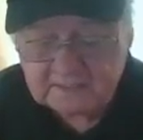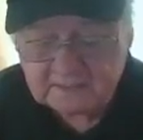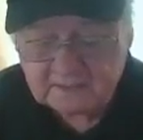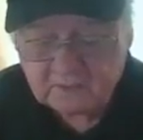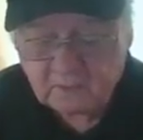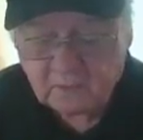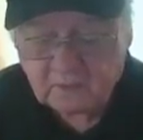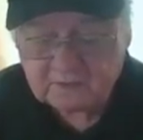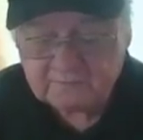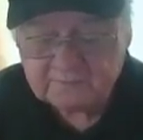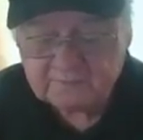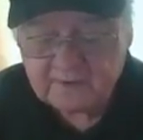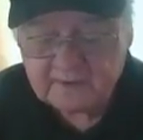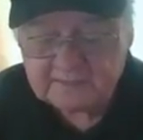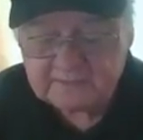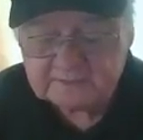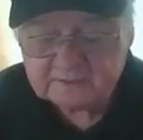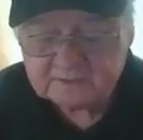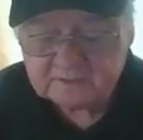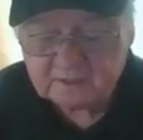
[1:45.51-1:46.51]

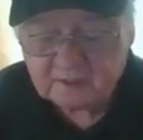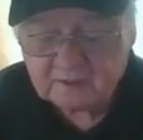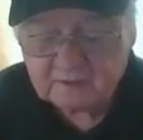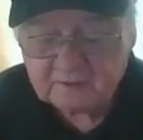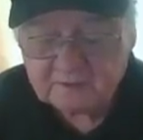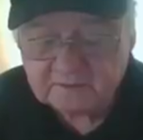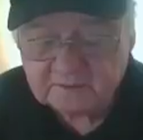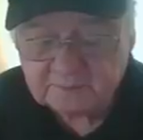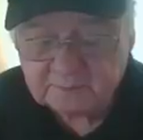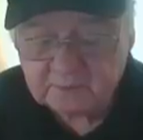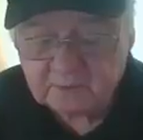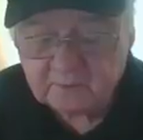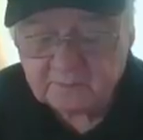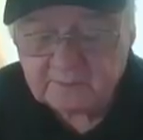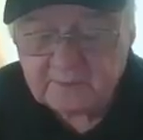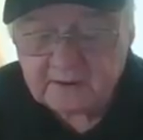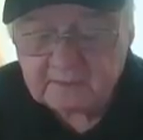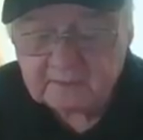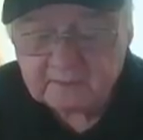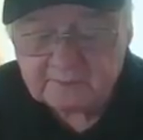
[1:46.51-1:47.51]
qualifies as a Harness Pro
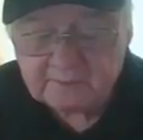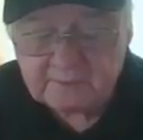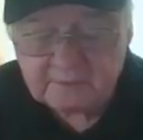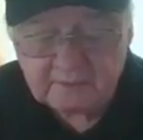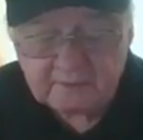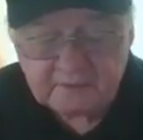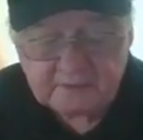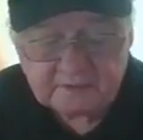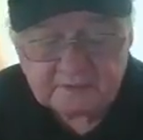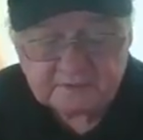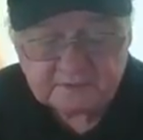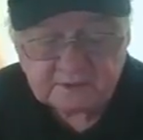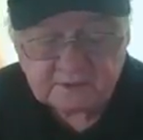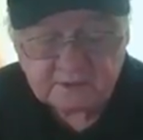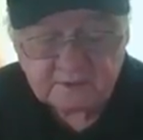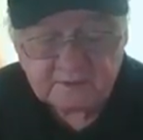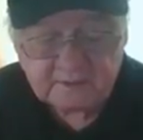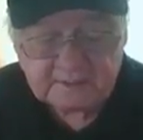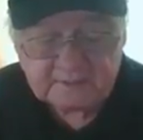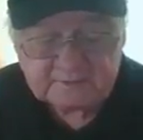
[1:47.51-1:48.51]
Power Pony, is the
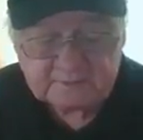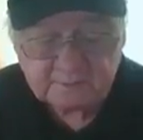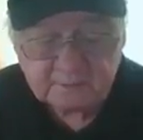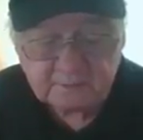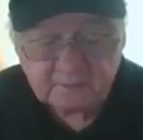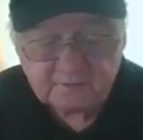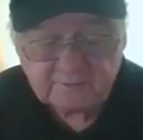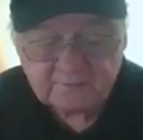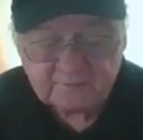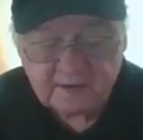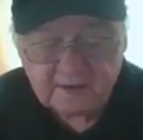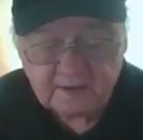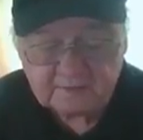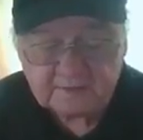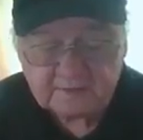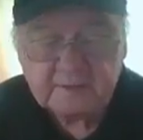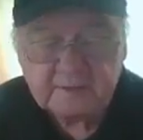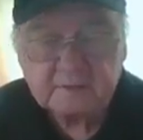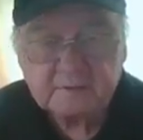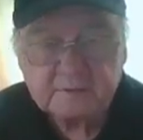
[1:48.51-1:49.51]
class profile
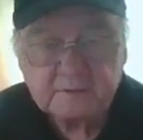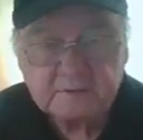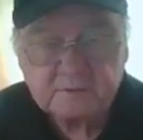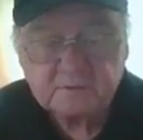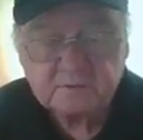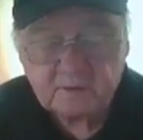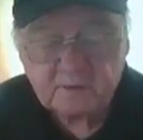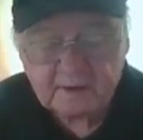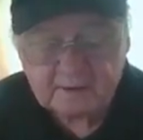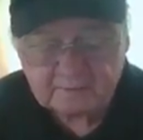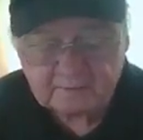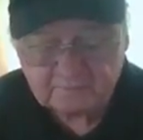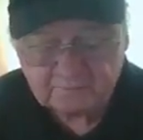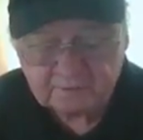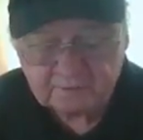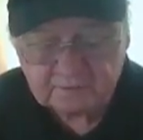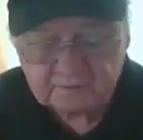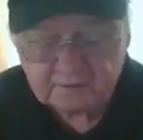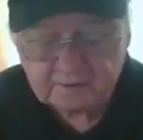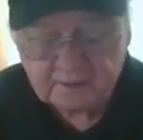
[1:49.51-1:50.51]
leader in this trotting
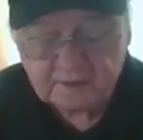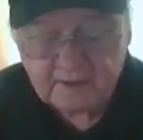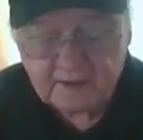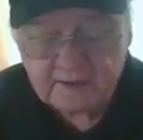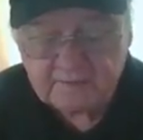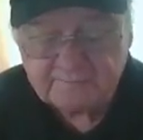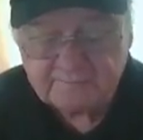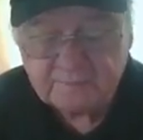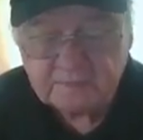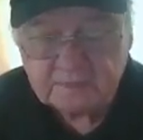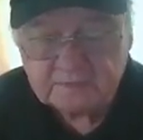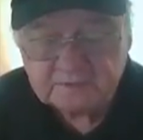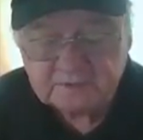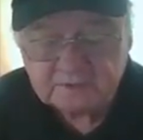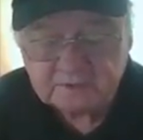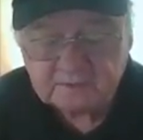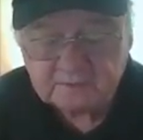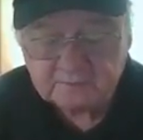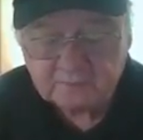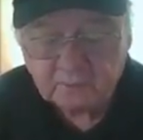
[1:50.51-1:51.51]
field today. He's
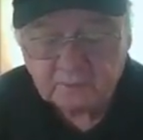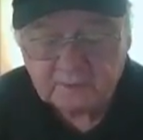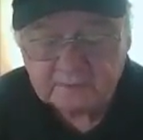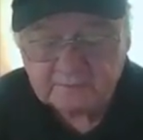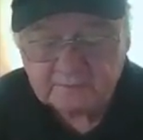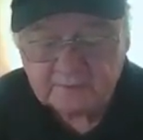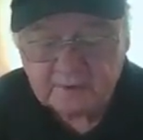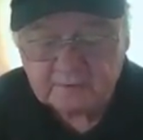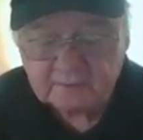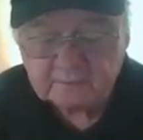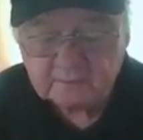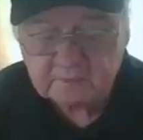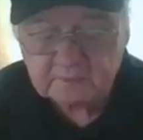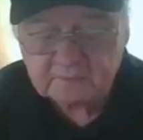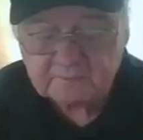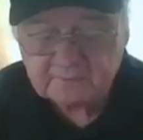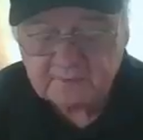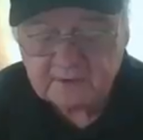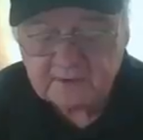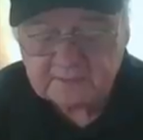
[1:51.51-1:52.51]
hit the board in power
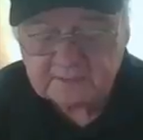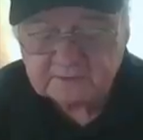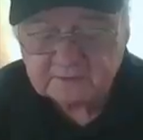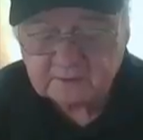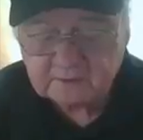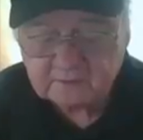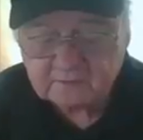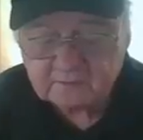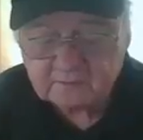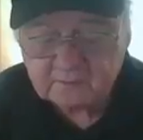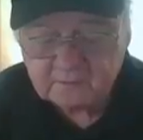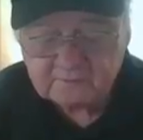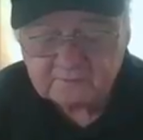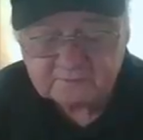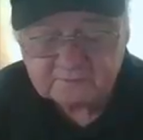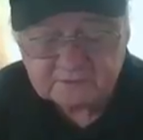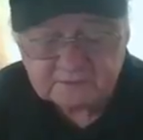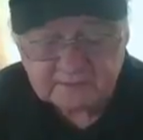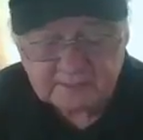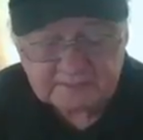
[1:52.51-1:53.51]
run fashion in two of
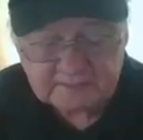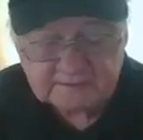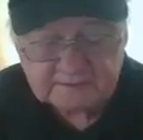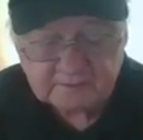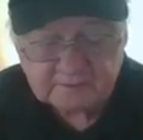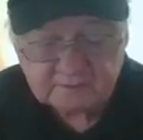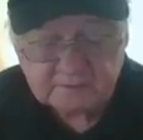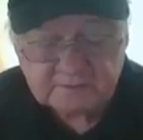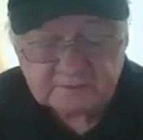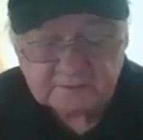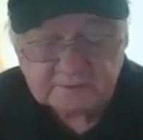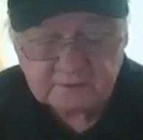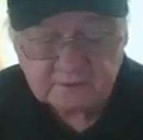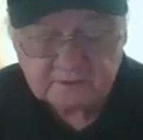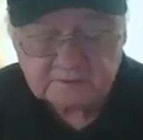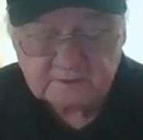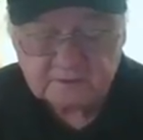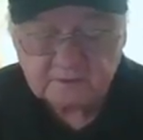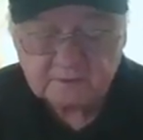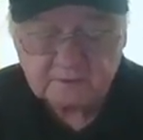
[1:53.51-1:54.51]
his last three
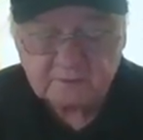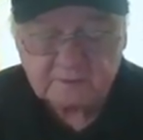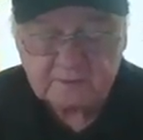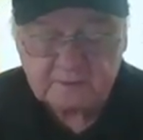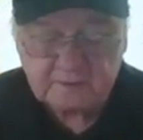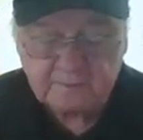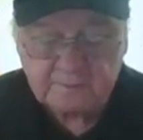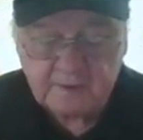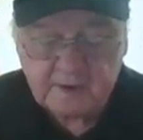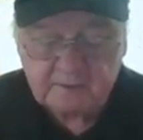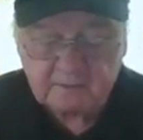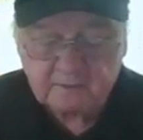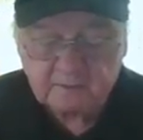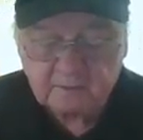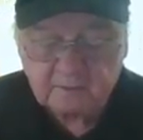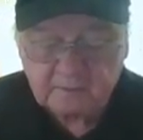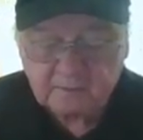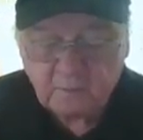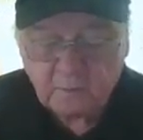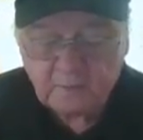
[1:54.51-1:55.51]
starts, including a power
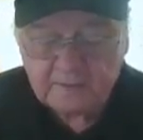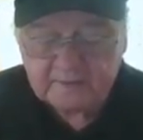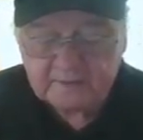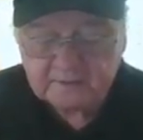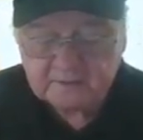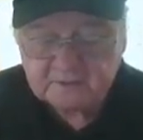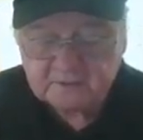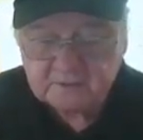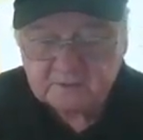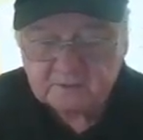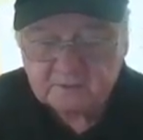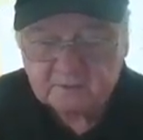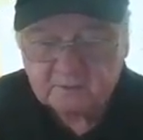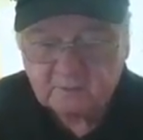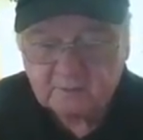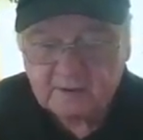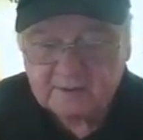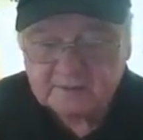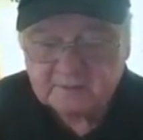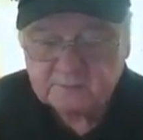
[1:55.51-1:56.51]
run win in his third
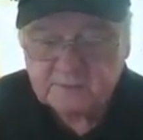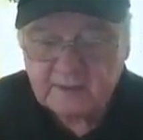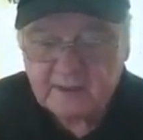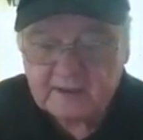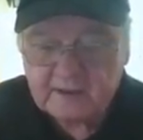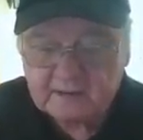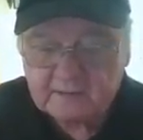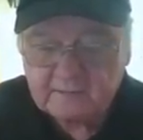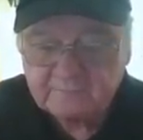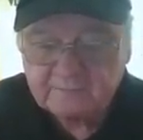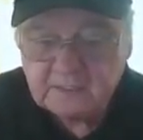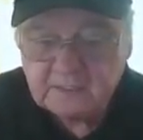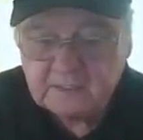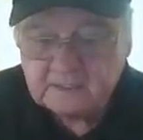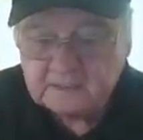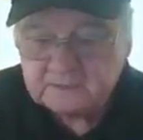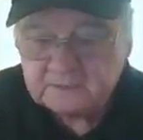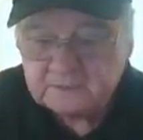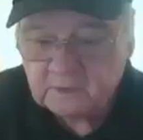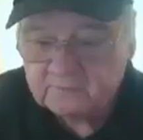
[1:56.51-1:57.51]
race back.
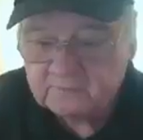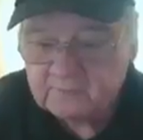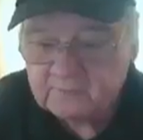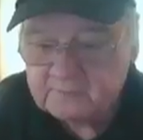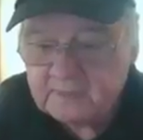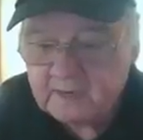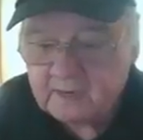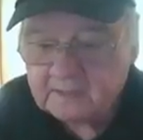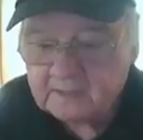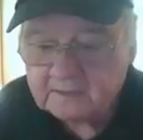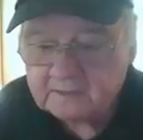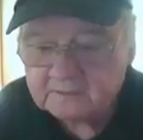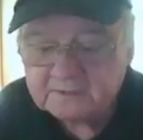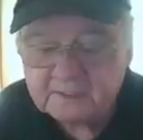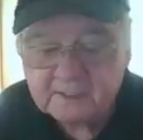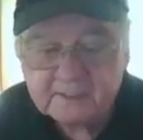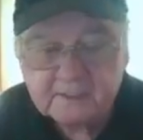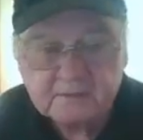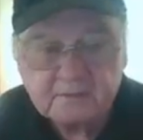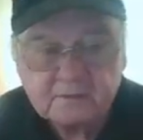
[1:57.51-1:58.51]
So from Yonkers
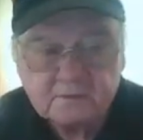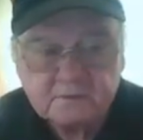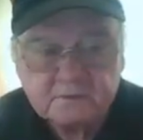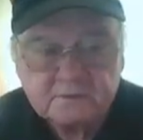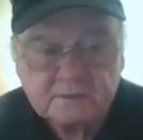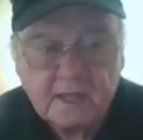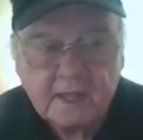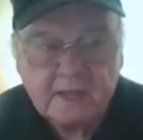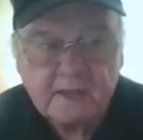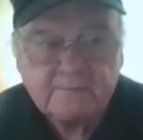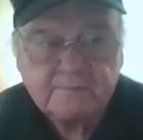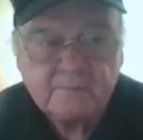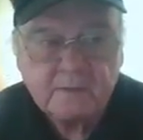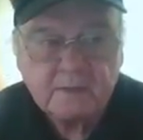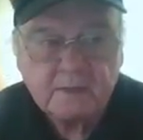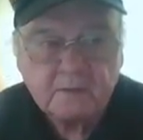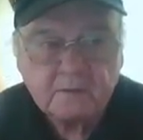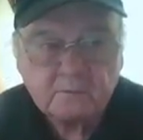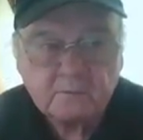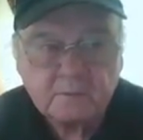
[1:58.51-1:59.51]
on a Tuesday,
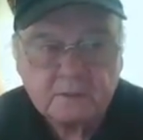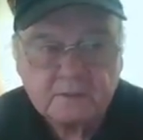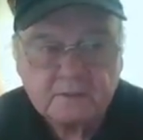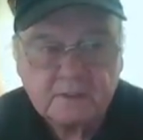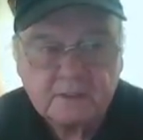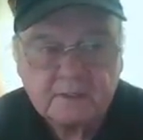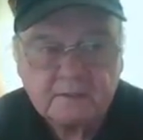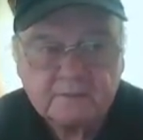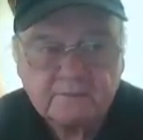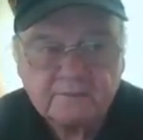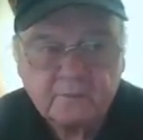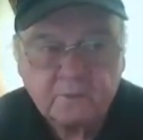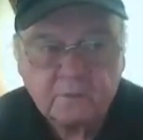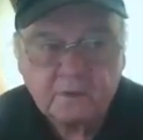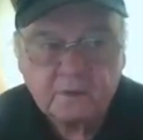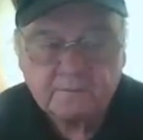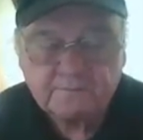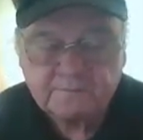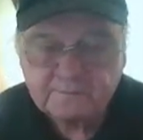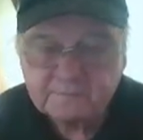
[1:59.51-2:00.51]
Rick Needham
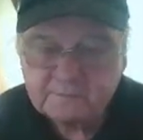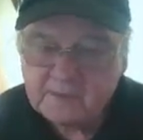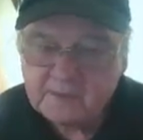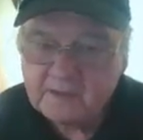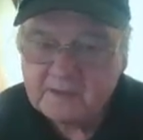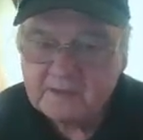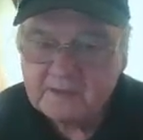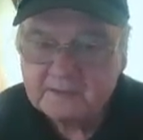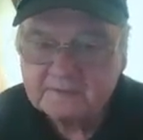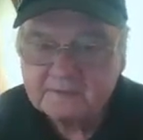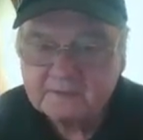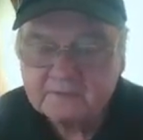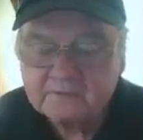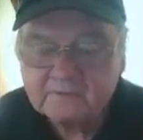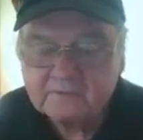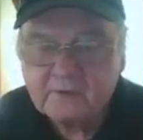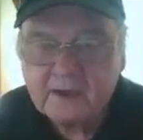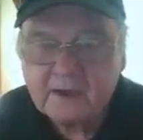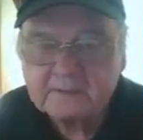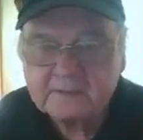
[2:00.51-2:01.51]
for Day at the
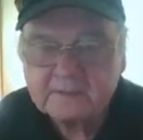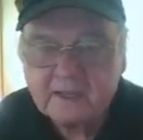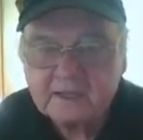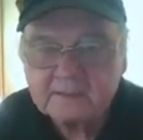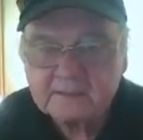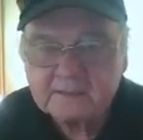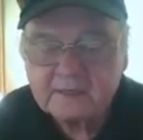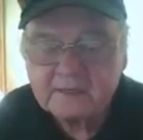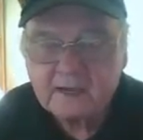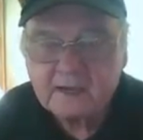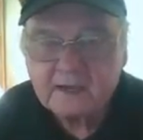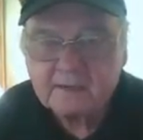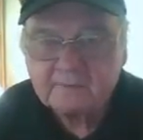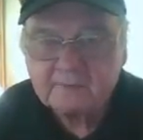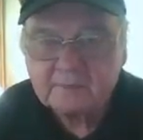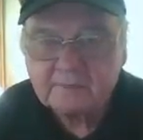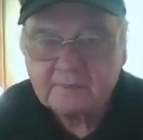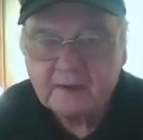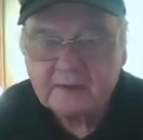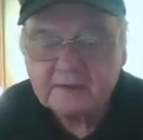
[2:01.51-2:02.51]
Track.com
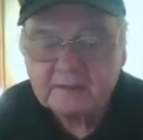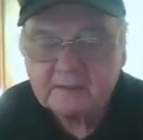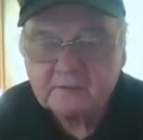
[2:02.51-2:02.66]
reminding